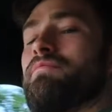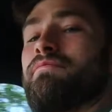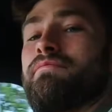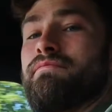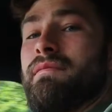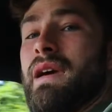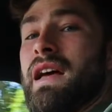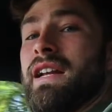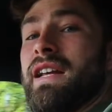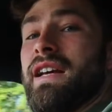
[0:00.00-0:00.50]

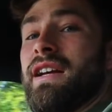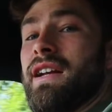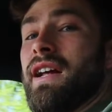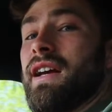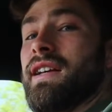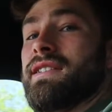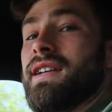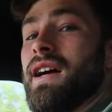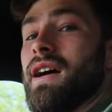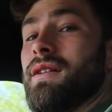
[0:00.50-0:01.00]
Many a
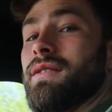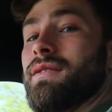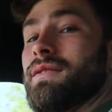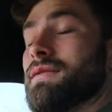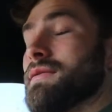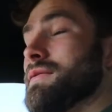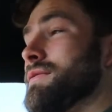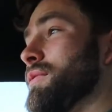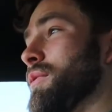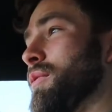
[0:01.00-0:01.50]
night out,
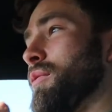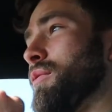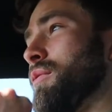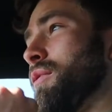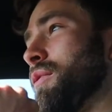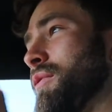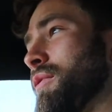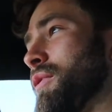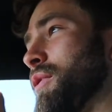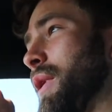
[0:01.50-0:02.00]

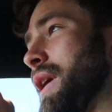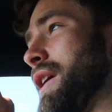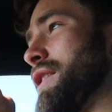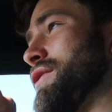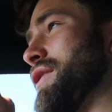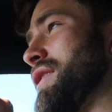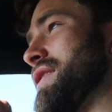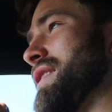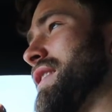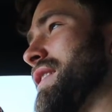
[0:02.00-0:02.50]
quite
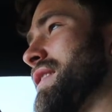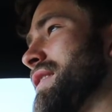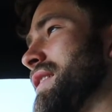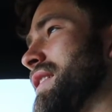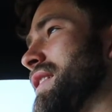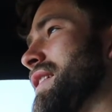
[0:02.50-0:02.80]
interesting.